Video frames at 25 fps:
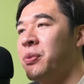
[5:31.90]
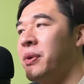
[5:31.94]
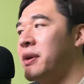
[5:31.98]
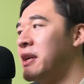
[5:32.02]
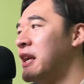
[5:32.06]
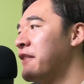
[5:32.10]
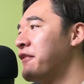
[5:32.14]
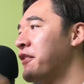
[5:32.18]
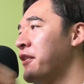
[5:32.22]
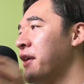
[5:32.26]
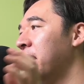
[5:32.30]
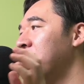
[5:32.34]

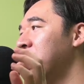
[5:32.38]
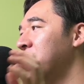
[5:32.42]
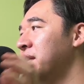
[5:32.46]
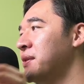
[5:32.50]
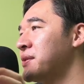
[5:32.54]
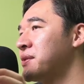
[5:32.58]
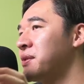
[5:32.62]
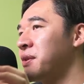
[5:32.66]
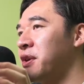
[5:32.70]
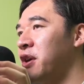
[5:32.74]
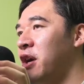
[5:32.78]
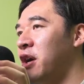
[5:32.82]
whenever a
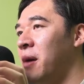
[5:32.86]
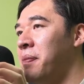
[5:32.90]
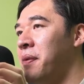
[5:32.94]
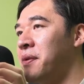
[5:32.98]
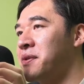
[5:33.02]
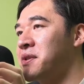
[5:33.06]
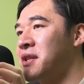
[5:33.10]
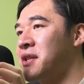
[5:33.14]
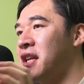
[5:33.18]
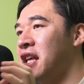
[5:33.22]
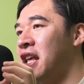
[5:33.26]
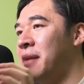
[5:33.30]
user
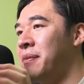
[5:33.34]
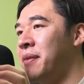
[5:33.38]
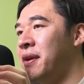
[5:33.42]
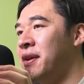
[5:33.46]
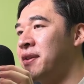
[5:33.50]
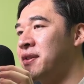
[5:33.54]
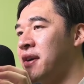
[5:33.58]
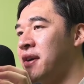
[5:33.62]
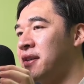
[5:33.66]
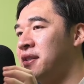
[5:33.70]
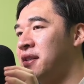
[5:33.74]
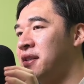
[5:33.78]
uploads an
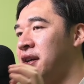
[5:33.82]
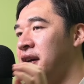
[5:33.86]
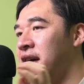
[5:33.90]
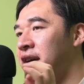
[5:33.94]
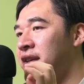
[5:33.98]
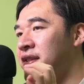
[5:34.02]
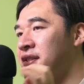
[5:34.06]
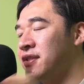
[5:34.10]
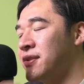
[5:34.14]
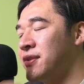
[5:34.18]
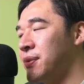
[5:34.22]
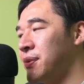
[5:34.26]
image onto
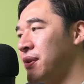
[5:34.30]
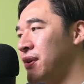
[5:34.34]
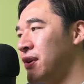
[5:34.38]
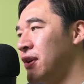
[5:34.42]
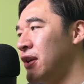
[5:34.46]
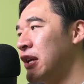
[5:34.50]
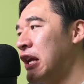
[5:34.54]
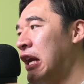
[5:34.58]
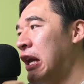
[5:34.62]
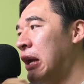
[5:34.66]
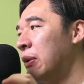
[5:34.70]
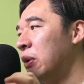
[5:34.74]

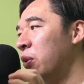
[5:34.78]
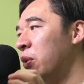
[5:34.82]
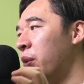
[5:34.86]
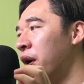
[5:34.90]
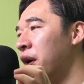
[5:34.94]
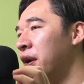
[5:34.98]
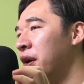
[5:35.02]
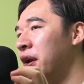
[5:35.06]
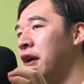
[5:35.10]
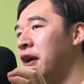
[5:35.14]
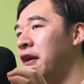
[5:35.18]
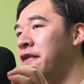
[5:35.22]
S3, we
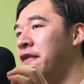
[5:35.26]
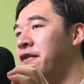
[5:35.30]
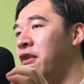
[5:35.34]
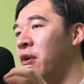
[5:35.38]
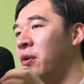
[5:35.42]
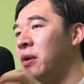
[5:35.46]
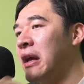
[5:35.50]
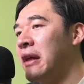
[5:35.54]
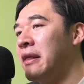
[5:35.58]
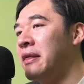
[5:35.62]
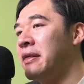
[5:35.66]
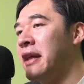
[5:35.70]
want to
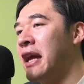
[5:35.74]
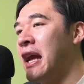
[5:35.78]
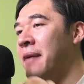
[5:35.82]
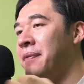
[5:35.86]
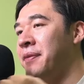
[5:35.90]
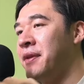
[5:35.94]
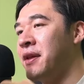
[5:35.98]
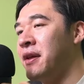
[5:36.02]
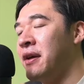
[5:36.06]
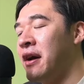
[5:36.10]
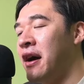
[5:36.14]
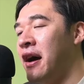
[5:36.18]
invoke a
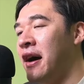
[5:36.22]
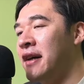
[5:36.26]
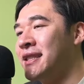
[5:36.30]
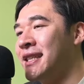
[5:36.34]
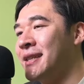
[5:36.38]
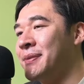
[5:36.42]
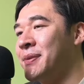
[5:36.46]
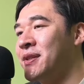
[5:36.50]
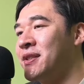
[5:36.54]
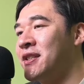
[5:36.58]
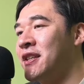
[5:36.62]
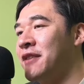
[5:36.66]
Lambda on
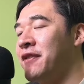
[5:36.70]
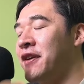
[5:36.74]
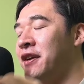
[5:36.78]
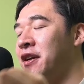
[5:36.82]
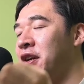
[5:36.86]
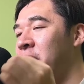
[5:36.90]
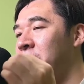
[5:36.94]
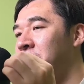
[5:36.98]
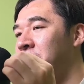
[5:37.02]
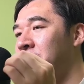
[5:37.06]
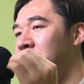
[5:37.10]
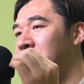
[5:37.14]
that specific
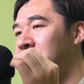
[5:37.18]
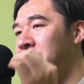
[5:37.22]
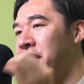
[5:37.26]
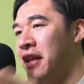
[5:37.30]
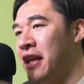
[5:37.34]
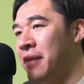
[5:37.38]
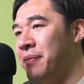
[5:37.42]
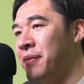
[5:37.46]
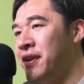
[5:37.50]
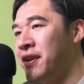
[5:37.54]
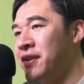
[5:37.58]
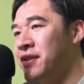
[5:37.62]
uploaded
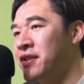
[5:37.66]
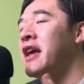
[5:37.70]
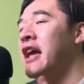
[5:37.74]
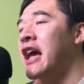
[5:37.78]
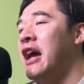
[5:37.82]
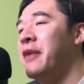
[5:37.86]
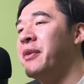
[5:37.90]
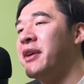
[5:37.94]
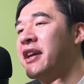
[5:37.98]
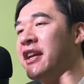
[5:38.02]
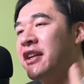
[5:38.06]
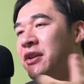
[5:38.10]
image.
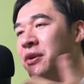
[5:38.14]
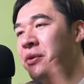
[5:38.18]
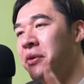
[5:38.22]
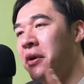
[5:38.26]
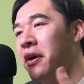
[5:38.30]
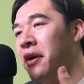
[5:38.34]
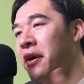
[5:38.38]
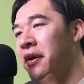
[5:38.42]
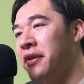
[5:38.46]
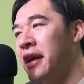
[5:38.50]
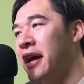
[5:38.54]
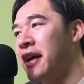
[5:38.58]
And we can do
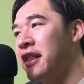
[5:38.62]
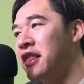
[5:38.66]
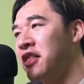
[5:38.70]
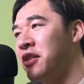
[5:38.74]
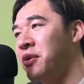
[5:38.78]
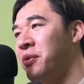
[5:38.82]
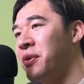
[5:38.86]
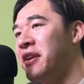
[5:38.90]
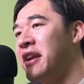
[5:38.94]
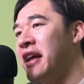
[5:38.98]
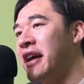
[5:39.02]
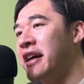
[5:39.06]
all that
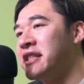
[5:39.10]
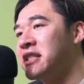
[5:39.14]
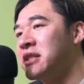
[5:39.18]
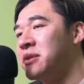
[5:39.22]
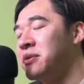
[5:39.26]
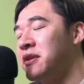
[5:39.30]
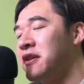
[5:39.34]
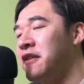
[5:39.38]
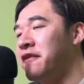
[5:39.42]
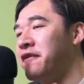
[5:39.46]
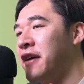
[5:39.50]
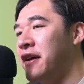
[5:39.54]
through an
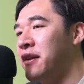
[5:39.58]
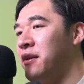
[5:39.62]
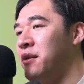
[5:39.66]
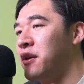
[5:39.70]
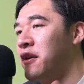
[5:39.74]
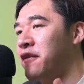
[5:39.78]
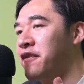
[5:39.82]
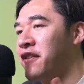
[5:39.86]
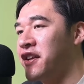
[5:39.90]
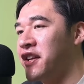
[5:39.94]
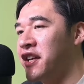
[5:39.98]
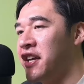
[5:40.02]
S3 event
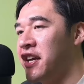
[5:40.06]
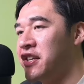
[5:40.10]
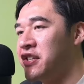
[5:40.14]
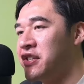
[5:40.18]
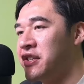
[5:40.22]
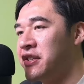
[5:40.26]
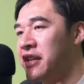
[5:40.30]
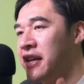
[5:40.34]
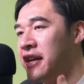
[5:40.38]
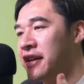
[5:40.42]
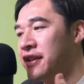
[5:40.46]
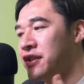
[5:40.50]

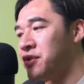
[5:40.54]
notification and